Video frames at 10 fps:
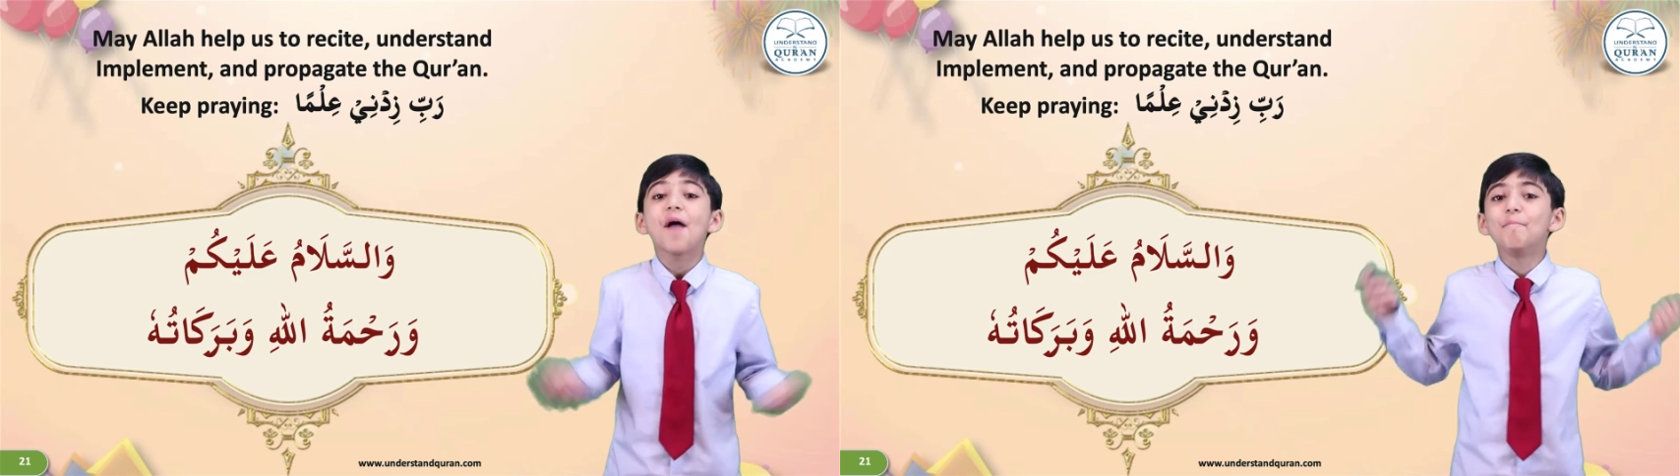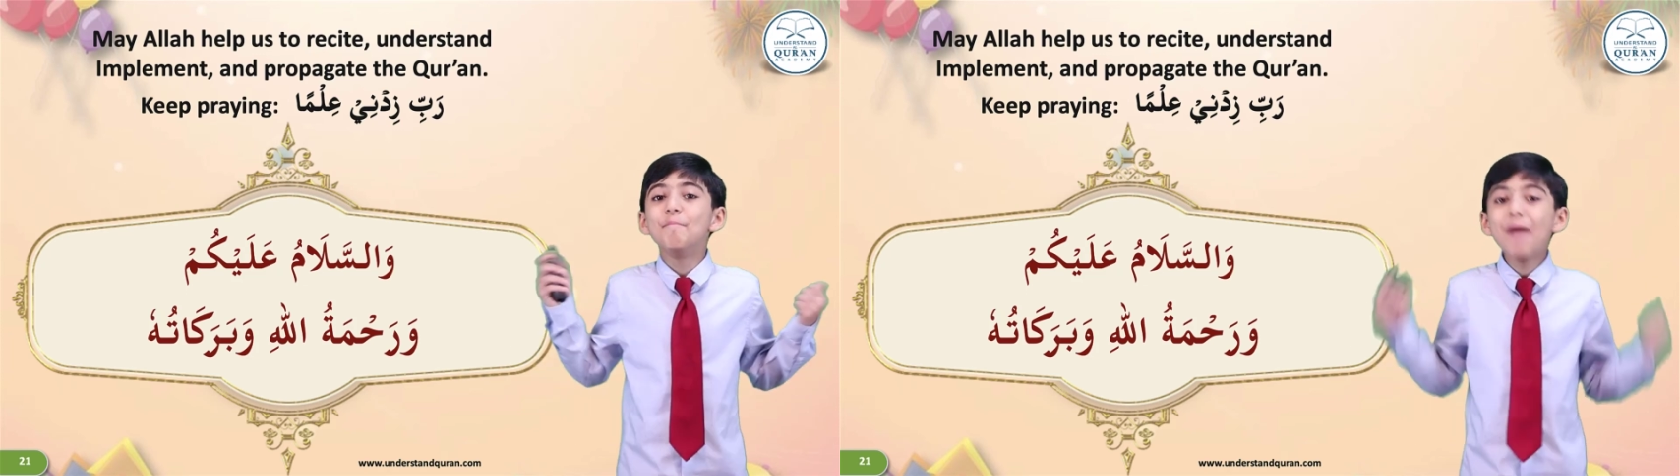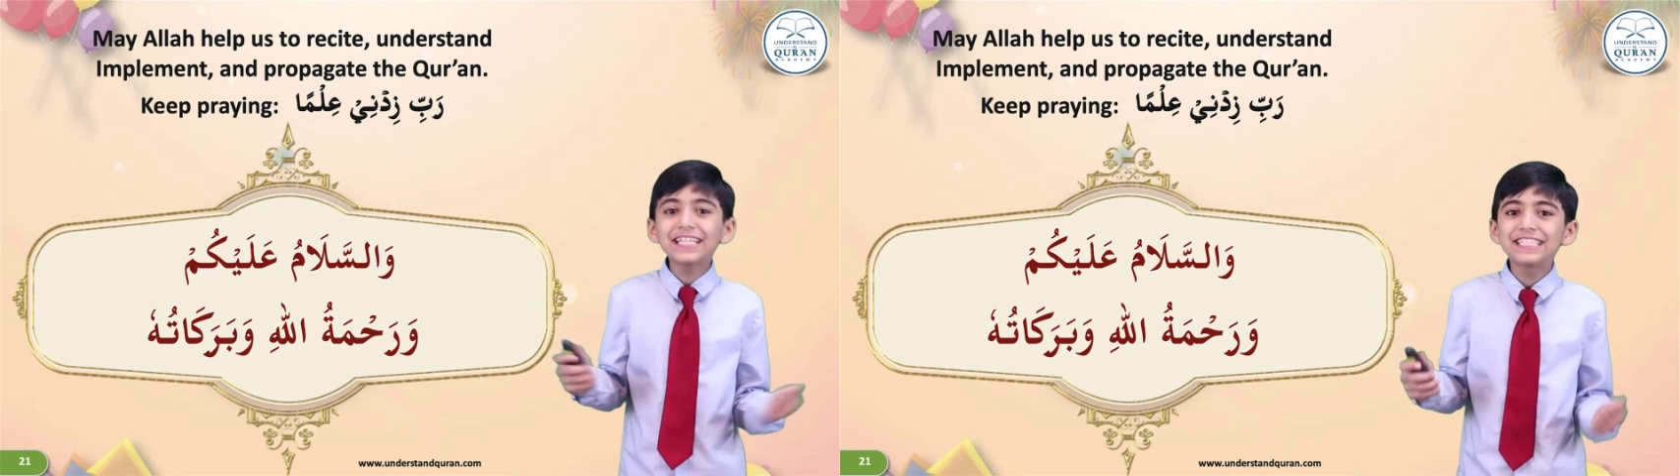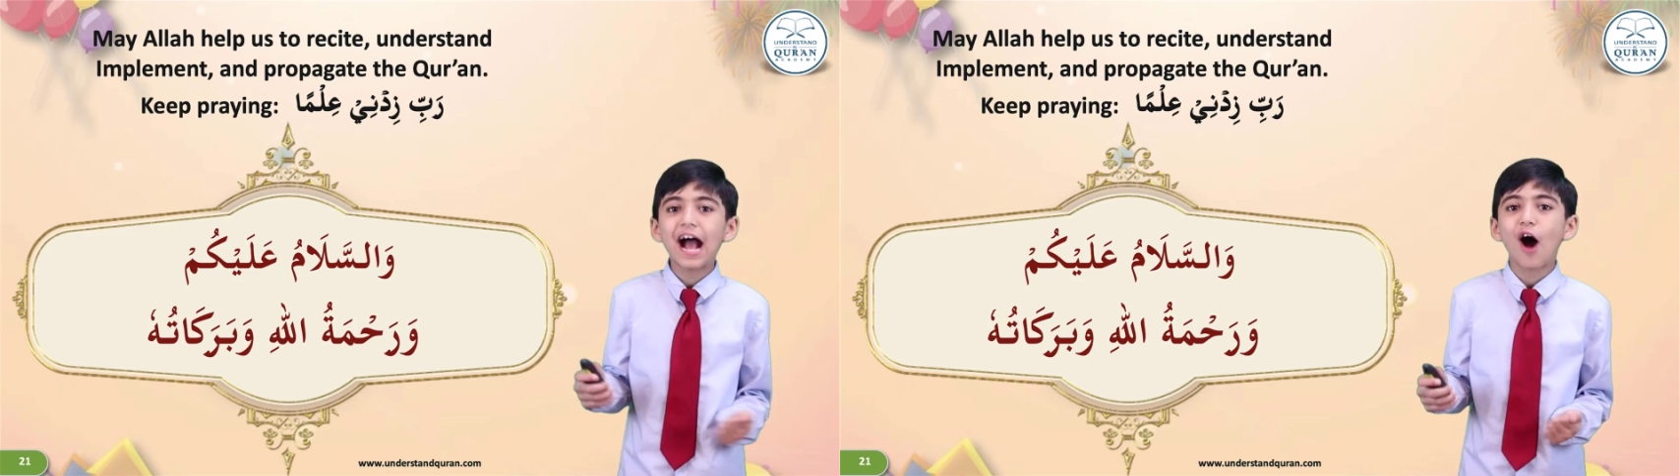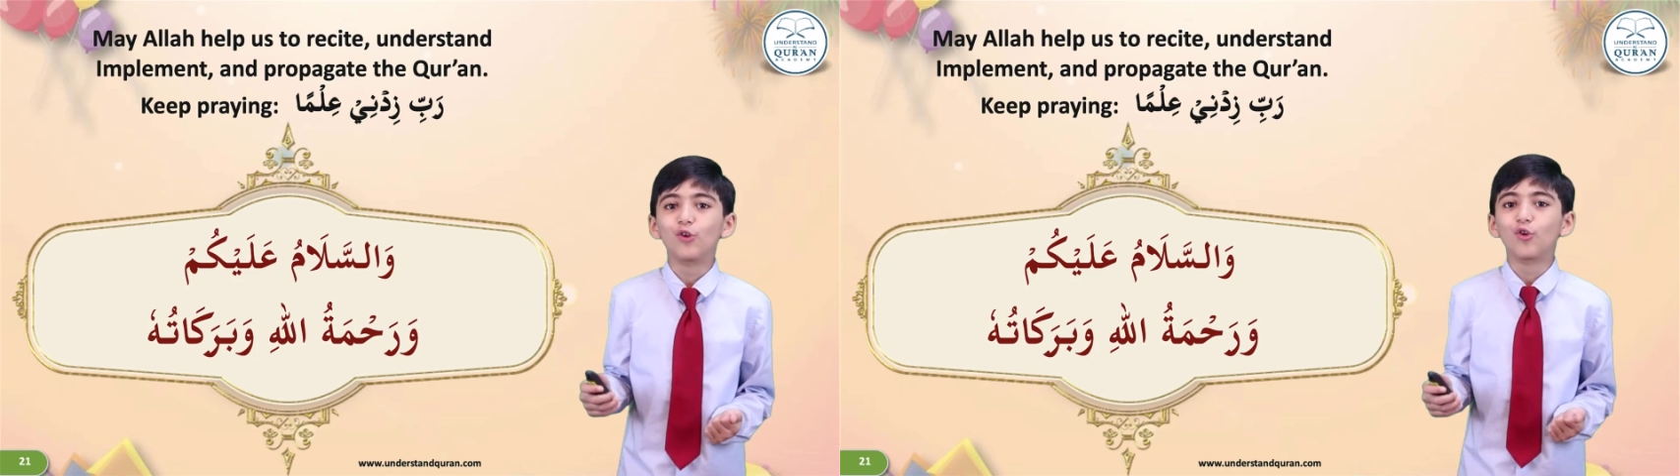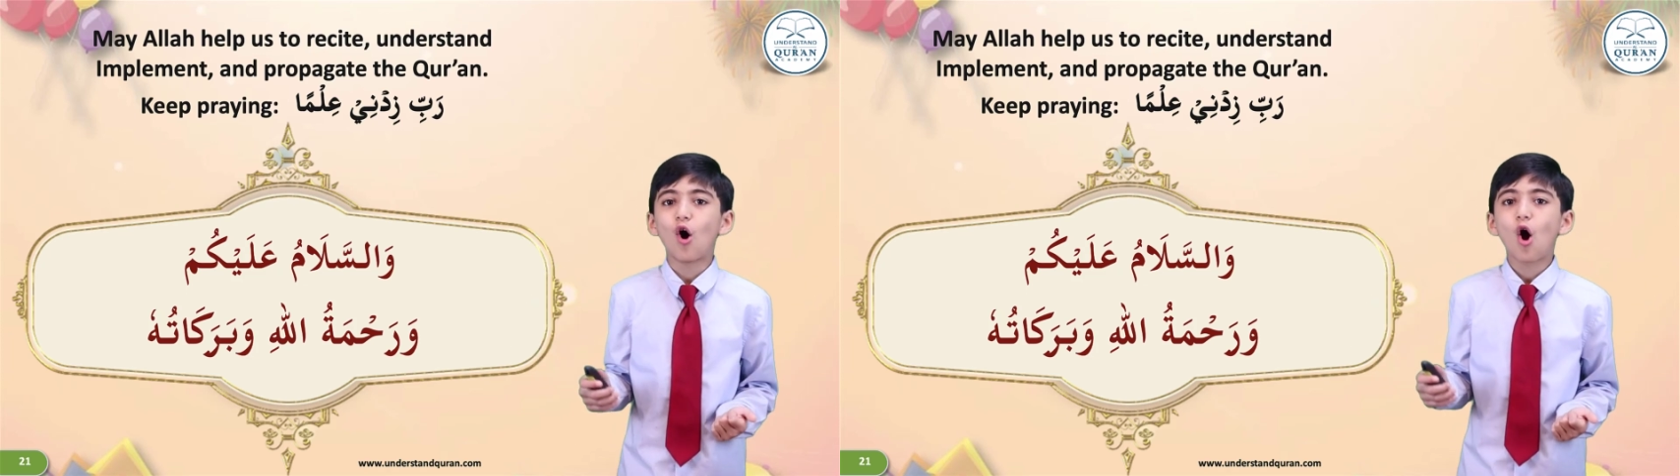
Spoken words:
MashaAllah.